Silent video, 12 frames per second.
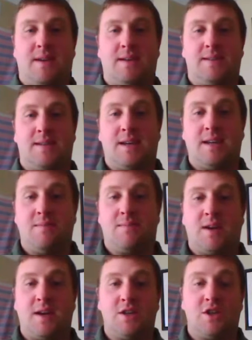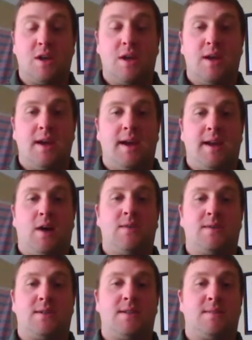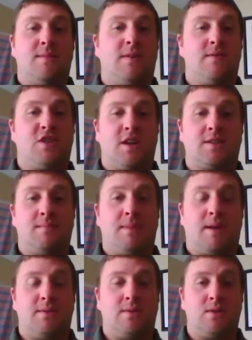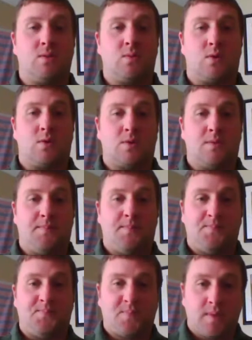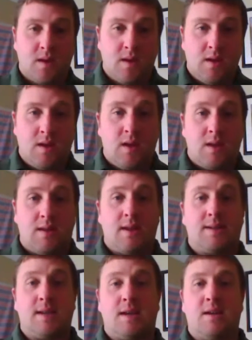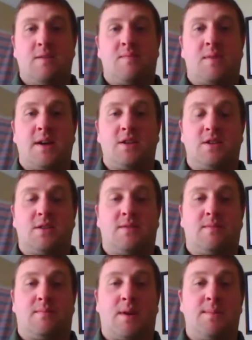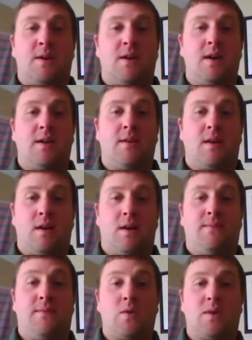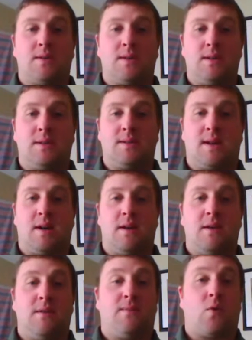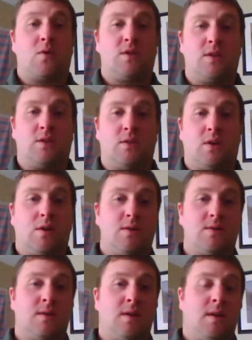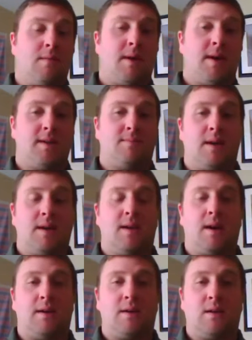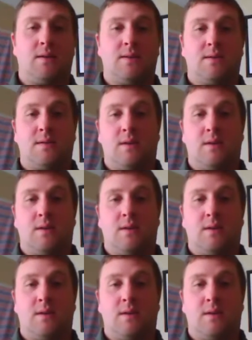executive branch and how the system of checks and balances works. The executive branch's primary focus is on enforcing the laws passed by Congress.